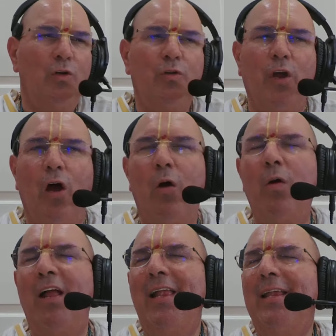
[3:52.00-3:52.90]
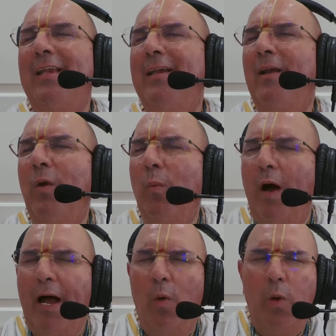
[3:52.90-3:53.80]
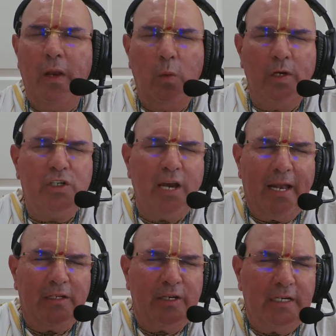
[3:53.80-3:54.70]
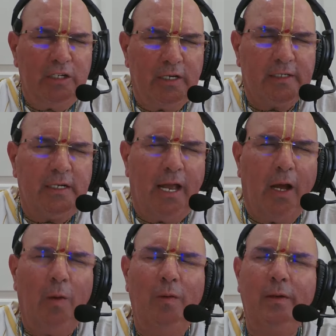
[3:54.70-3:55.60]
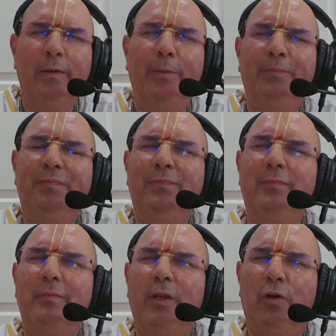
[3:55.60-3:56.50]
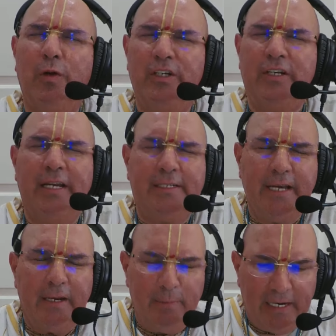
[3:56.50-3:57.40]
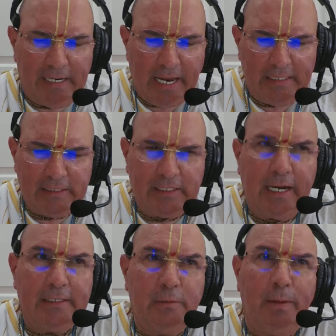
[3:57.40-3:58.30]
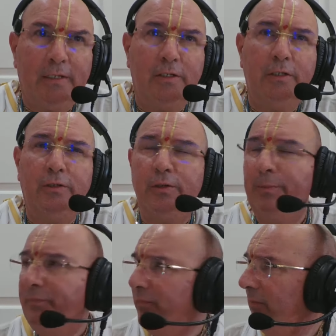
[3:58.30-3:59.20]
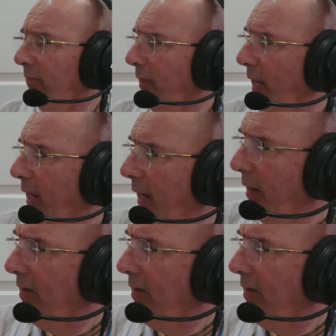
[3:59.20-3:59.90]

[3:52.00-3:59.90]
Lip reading: So while we were chanting just now, Krishna sent me a nice text message. Here